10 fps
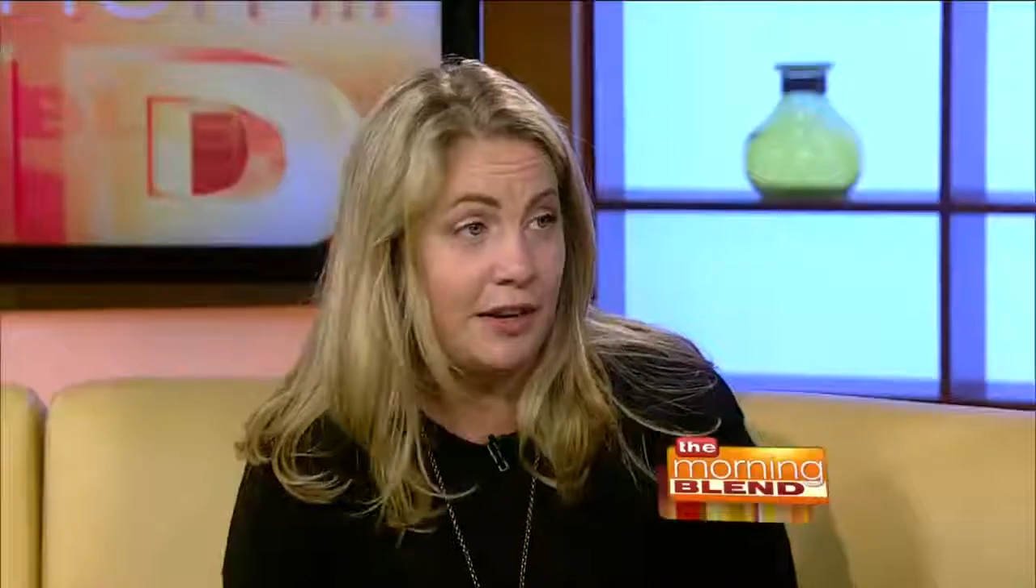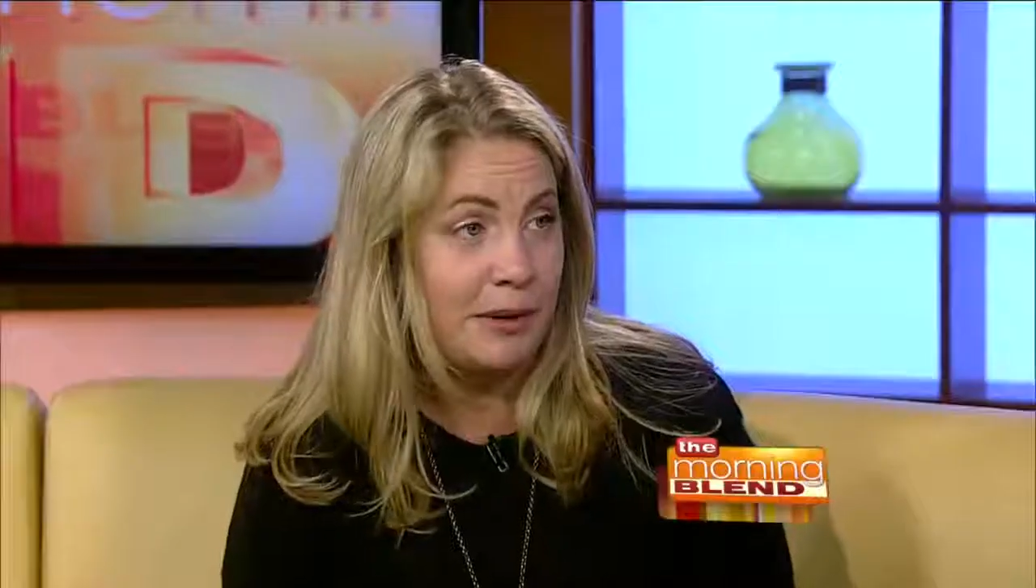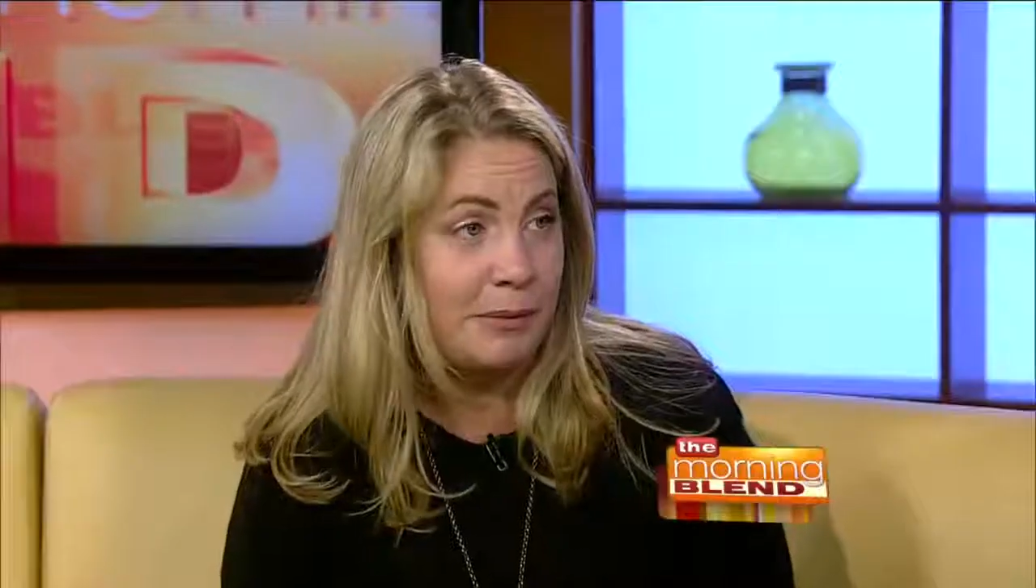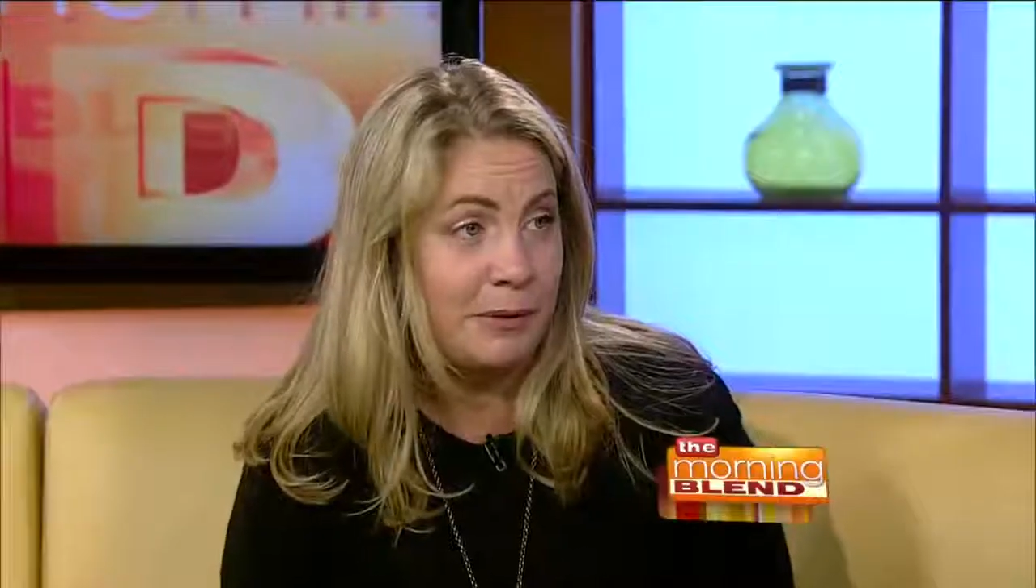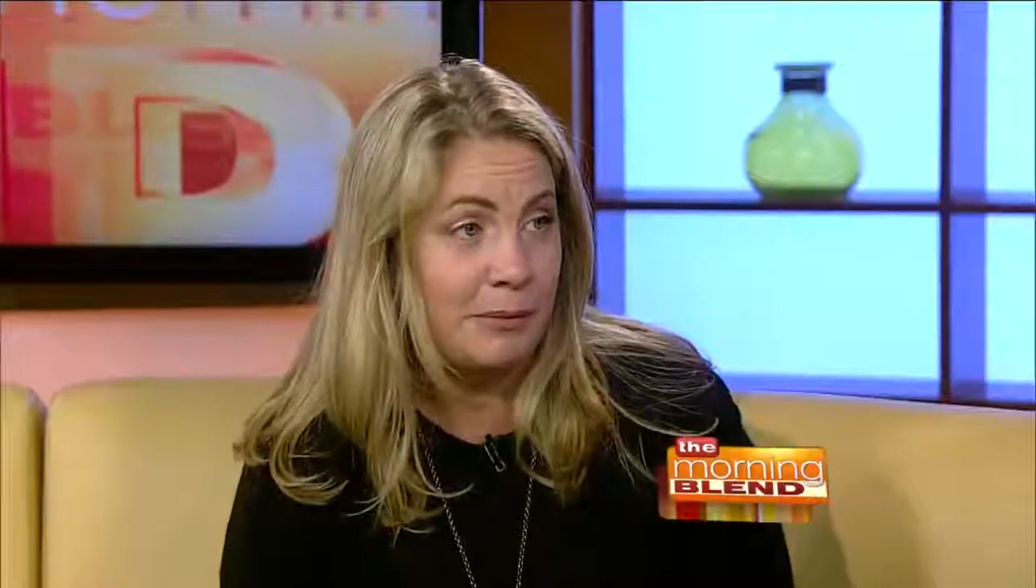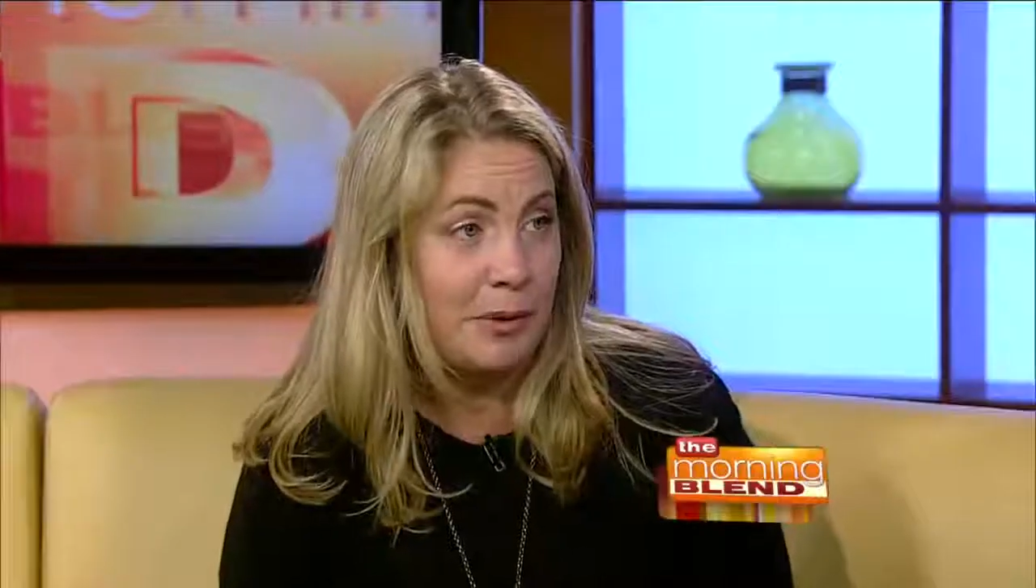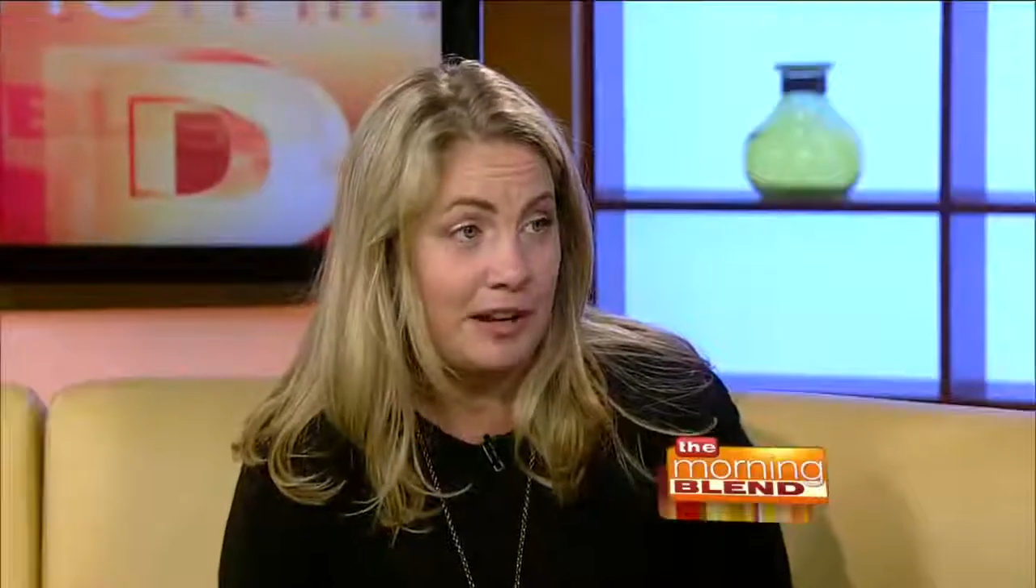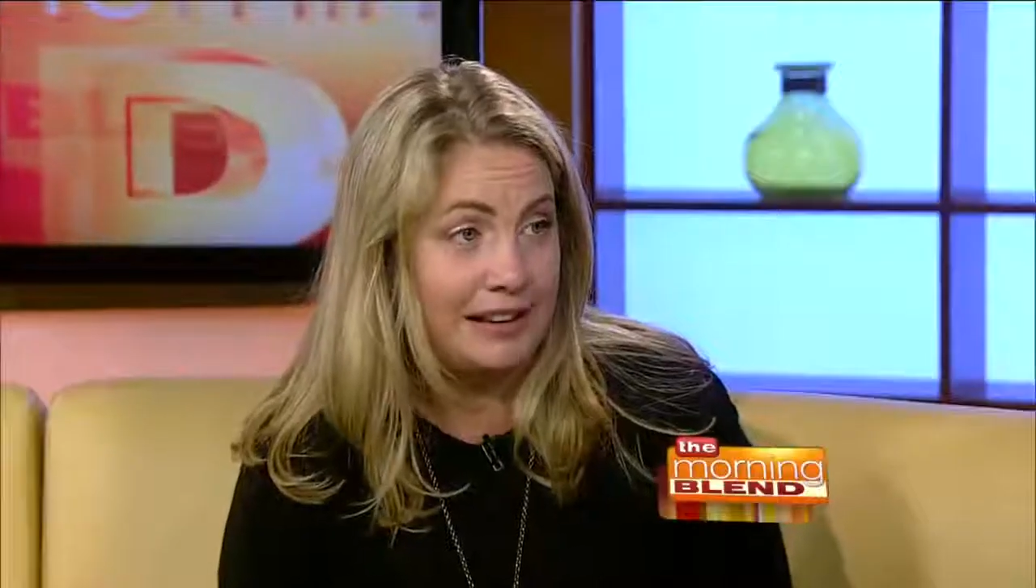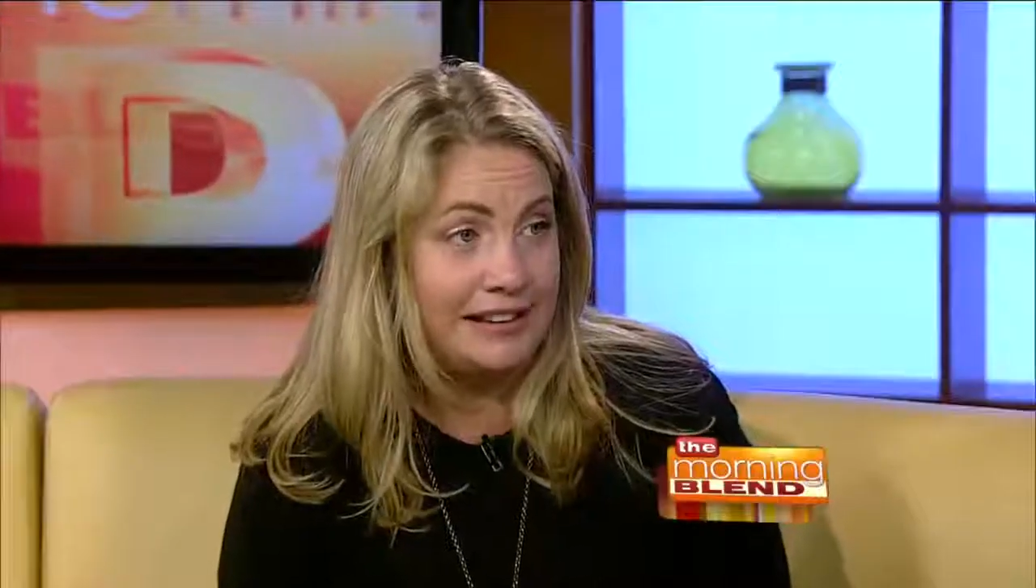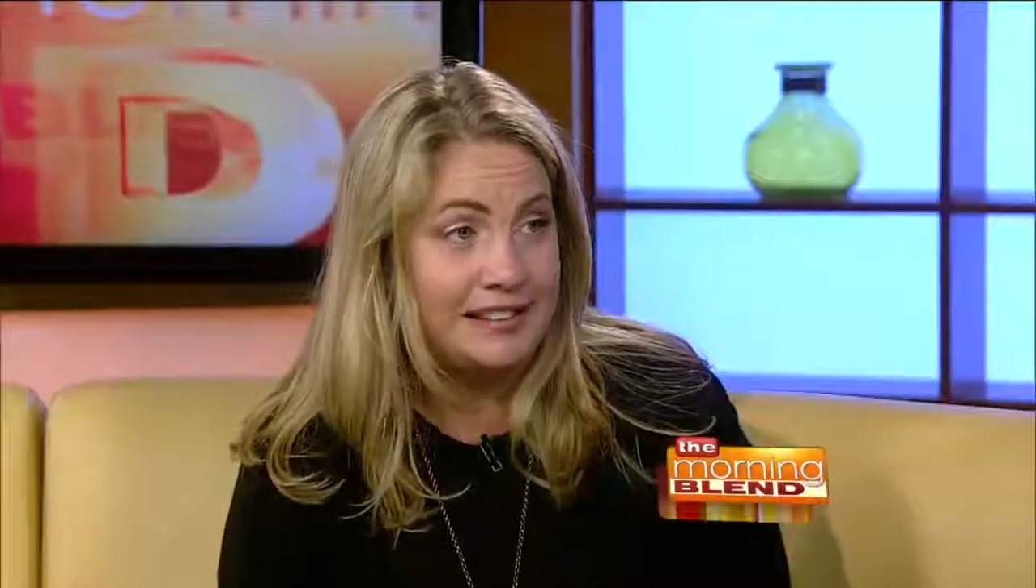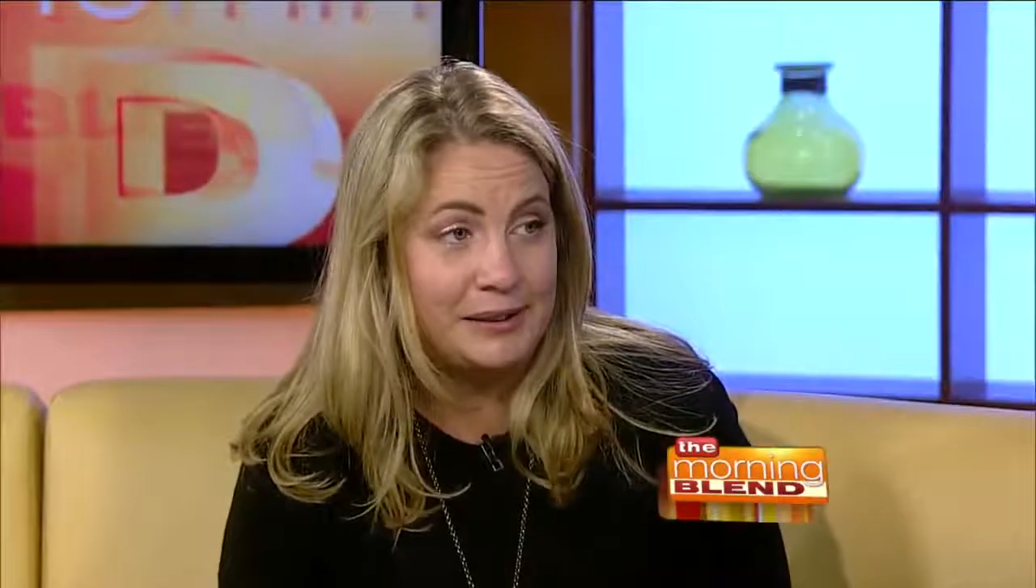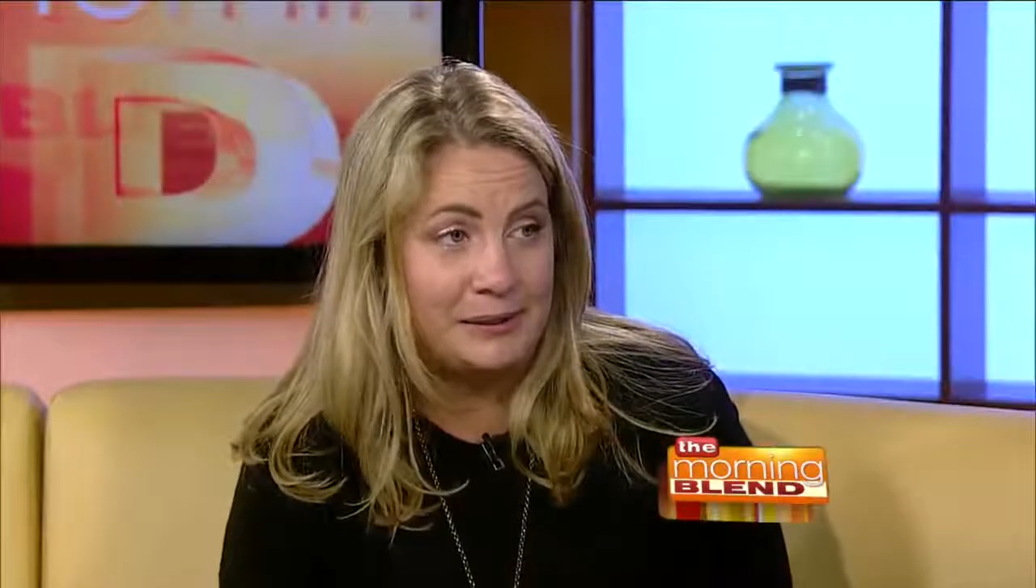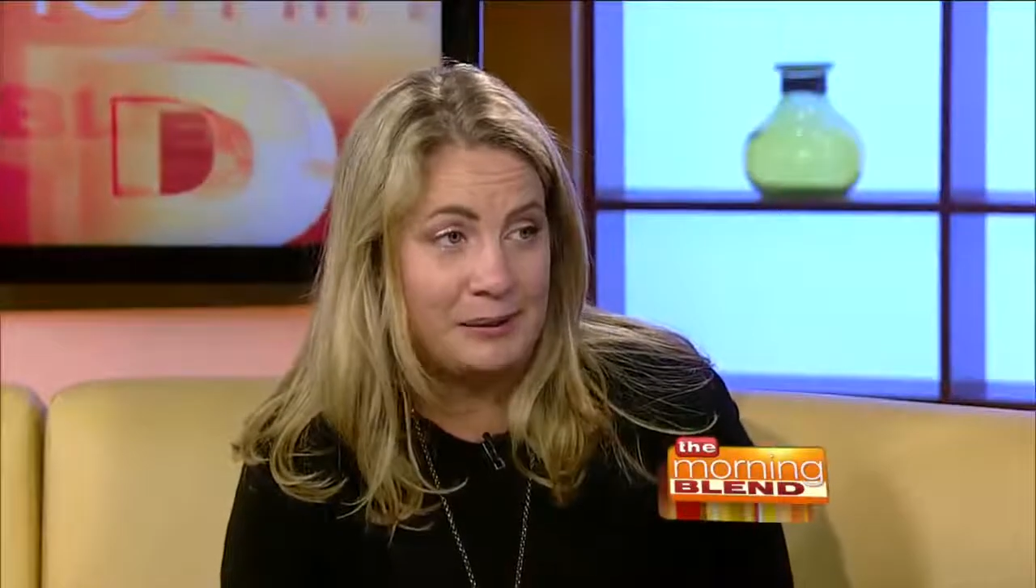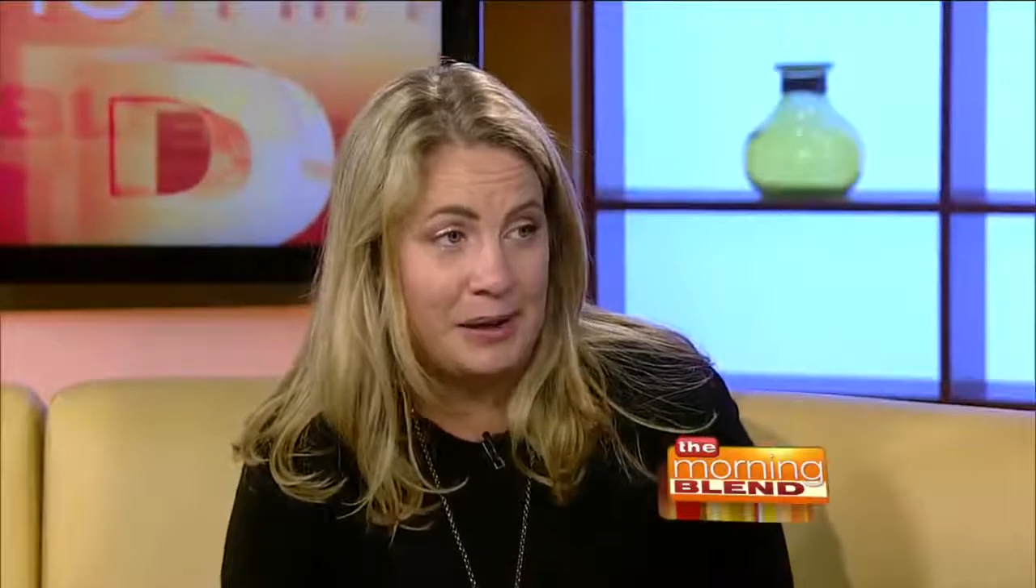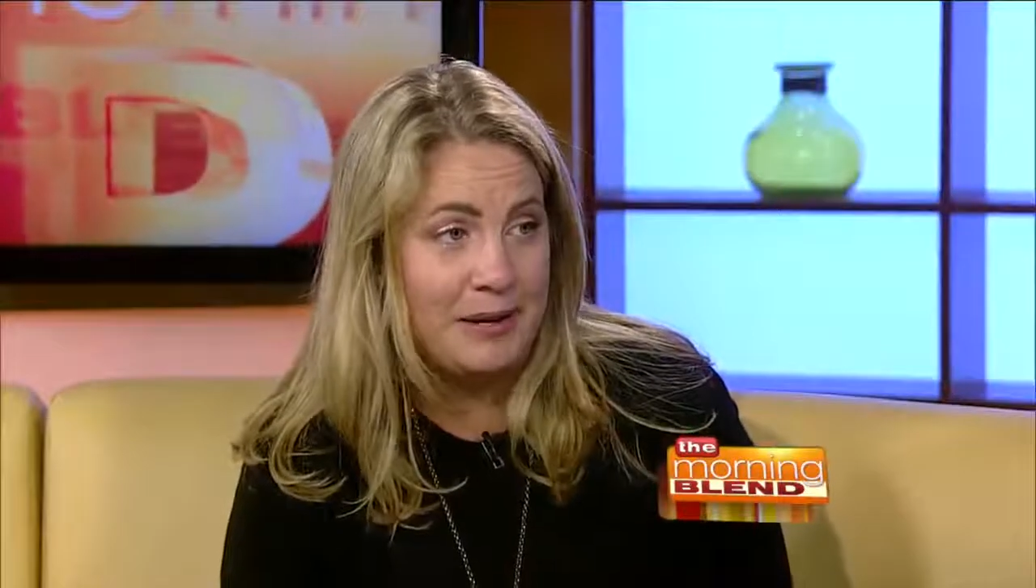available in Milwaukee, so
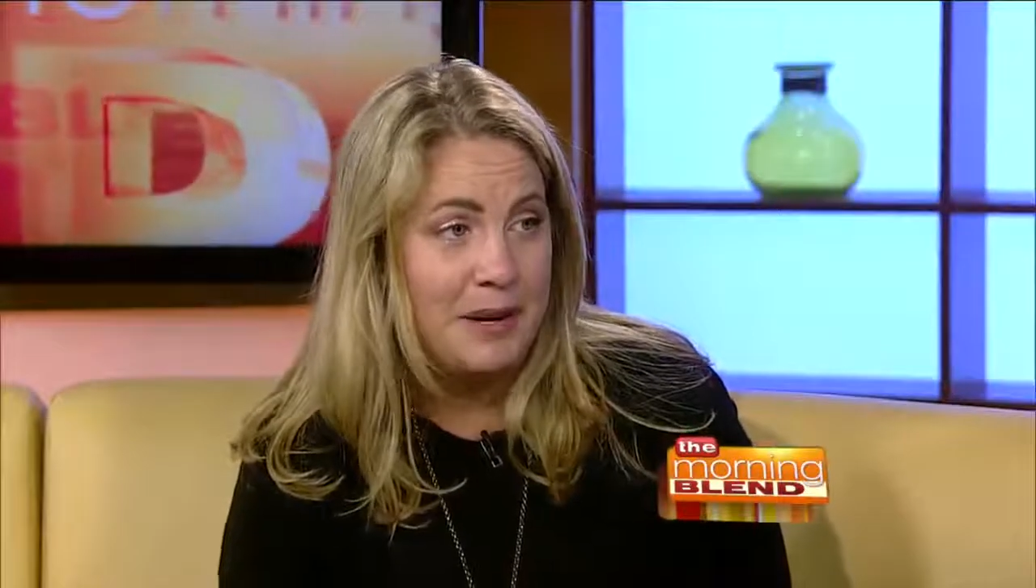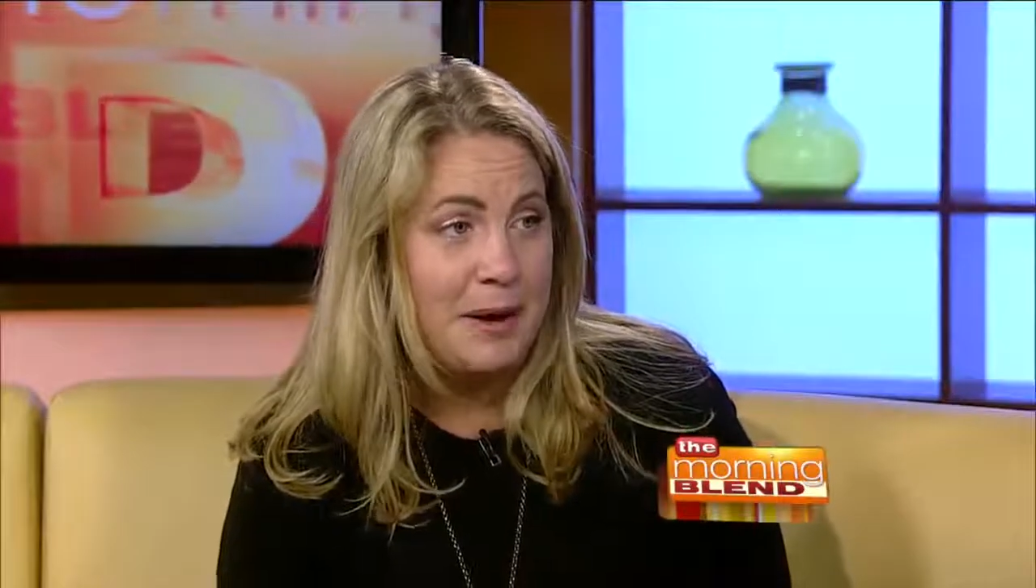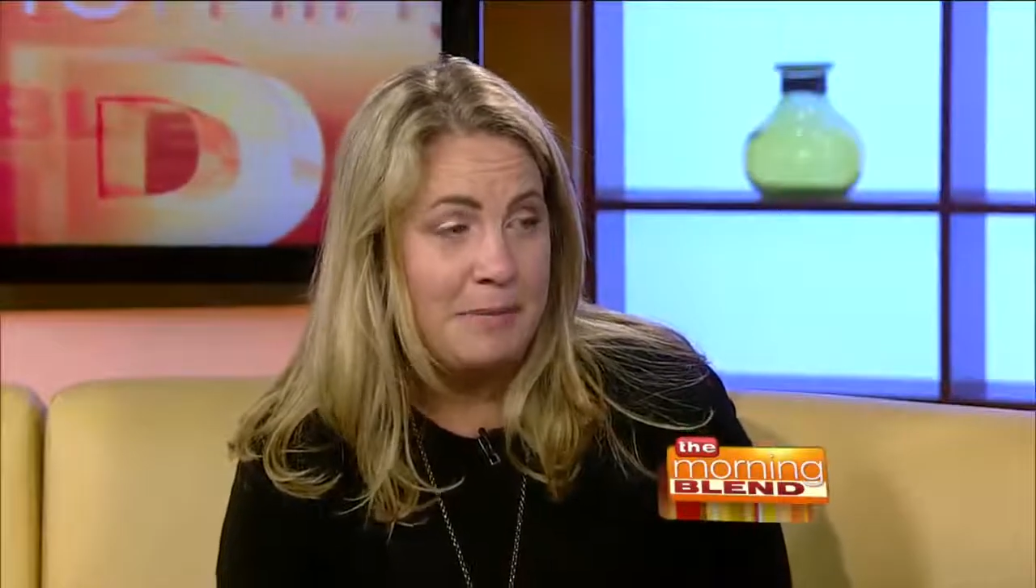we want